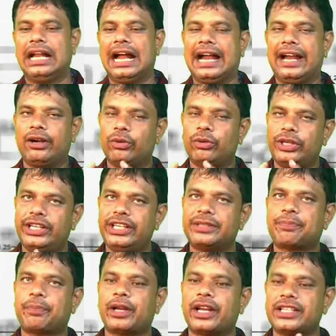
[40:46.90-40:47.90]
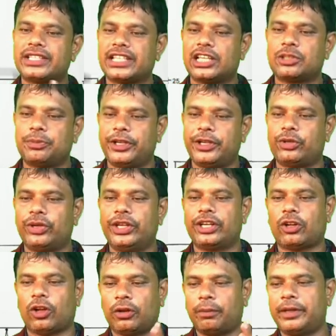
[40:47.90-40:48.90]
and with differences
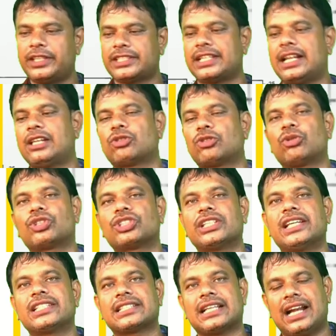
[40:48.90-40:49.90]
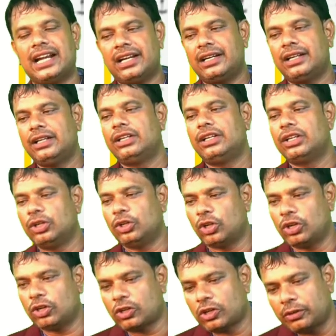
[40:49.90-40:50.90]
between conventional sources and
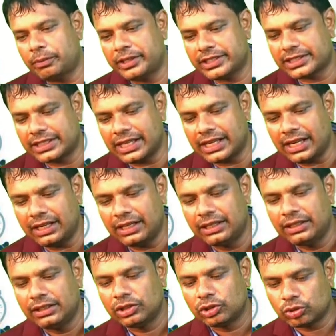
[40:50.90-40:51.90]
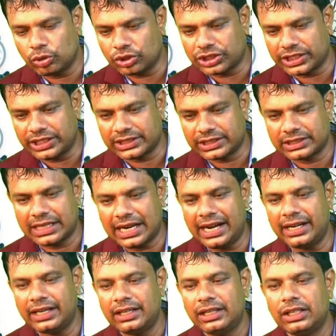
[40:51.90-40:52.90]
non-conventional sources,
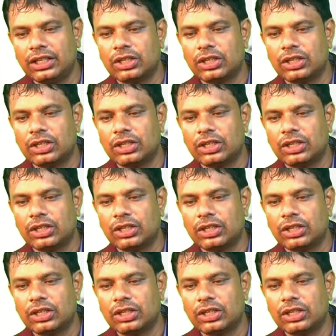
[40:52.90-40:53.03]
and